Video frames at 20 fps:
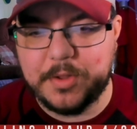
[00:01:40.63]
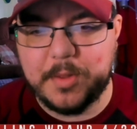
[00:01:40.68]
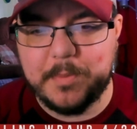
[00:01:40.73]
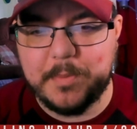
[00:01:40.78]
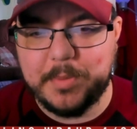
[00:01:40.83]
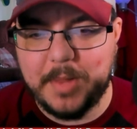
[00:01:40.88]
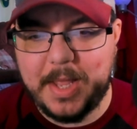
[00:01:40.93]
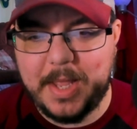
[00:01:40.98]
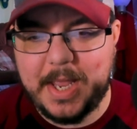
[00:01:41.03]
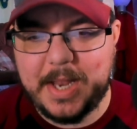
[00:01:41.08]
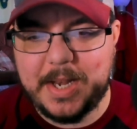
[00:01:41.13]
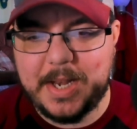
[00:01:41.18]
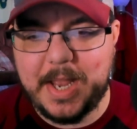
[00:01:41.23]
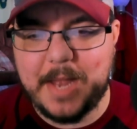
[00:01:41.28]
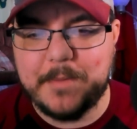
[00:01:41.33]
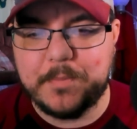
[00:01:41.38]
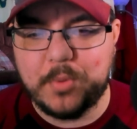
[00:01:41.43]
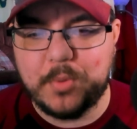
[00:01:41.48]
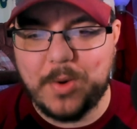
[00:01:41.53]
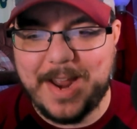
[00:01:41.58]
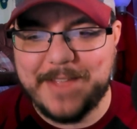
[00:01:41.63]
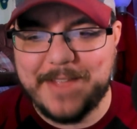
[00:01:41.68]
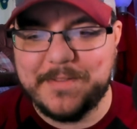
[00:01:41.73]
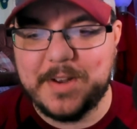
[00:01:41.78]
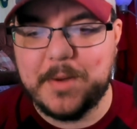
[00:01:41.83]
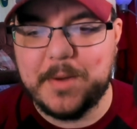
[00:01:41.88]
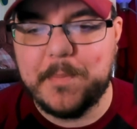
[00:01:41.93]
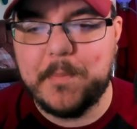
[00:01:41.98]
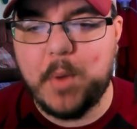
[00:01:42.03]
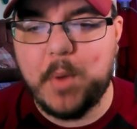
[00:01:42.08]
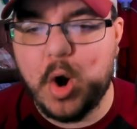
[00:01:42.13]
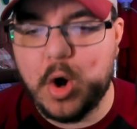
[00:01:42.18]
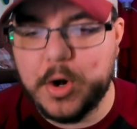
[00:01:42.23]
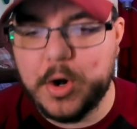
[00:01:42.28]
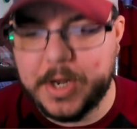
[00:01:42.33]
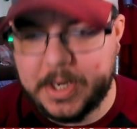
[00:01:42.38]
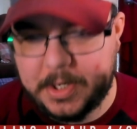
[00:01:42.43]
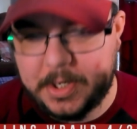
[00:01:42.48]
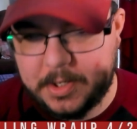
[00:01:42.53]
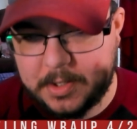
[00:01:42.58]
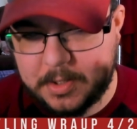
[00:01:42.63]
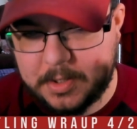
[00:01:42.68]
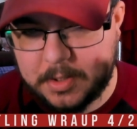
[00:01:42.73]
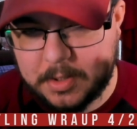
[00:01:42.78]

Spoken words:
The Blade, and Private Party.